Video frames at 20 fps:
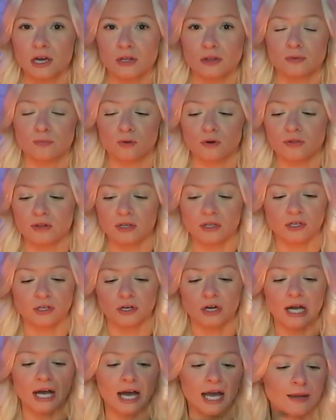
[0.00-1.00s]
the more that
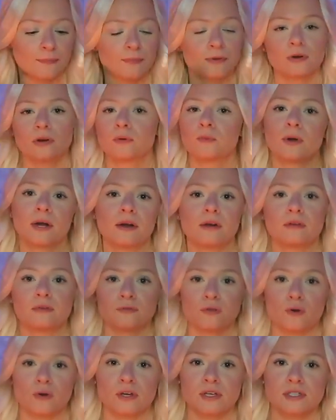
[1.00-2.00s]
you're hyper aware
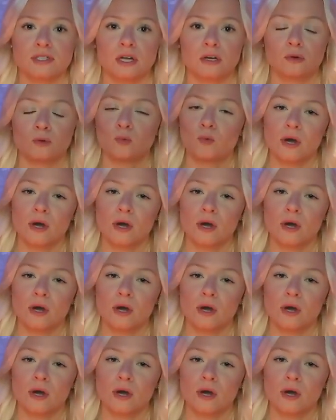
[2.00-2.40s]
and focused on